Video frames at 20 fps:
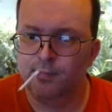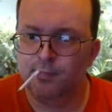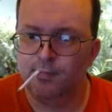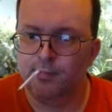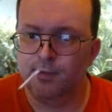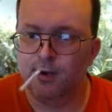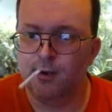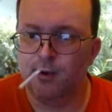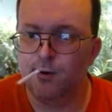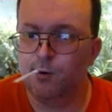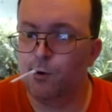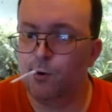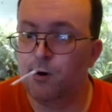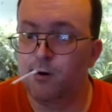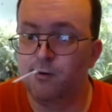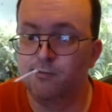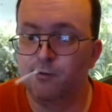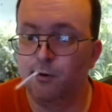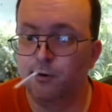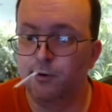Yeah, or
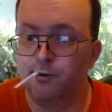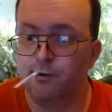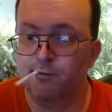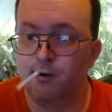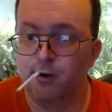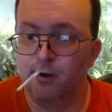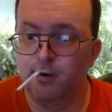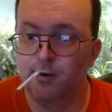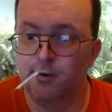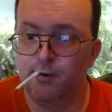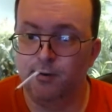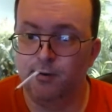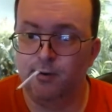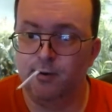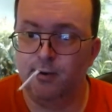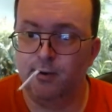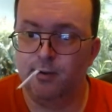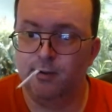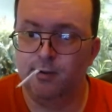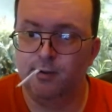hot rod your own.
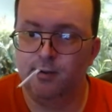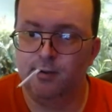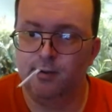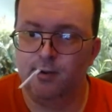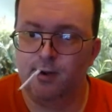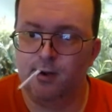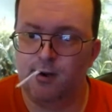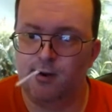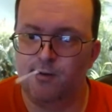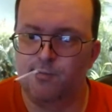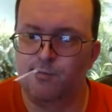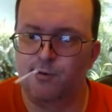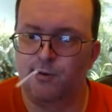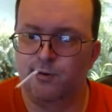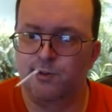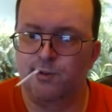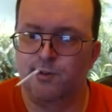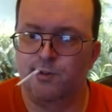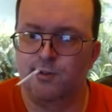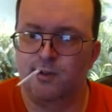Yeah, half
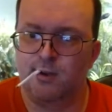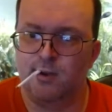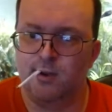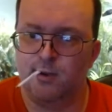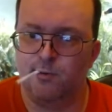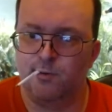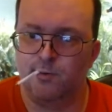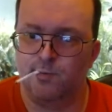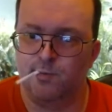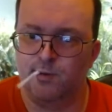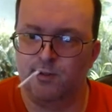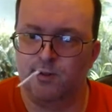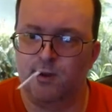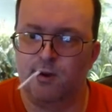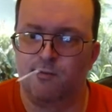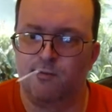price because the heater was missing. Oh,